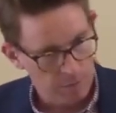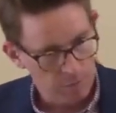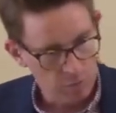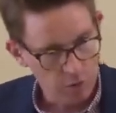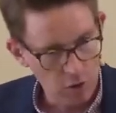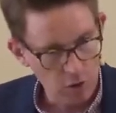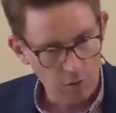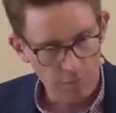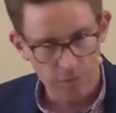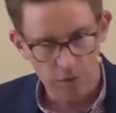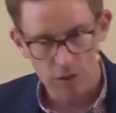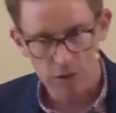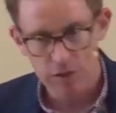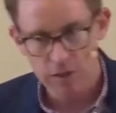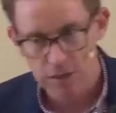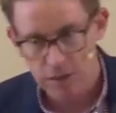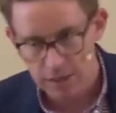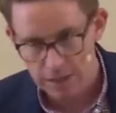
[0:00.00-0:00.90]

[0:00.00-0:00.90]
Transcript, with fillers: If we got verse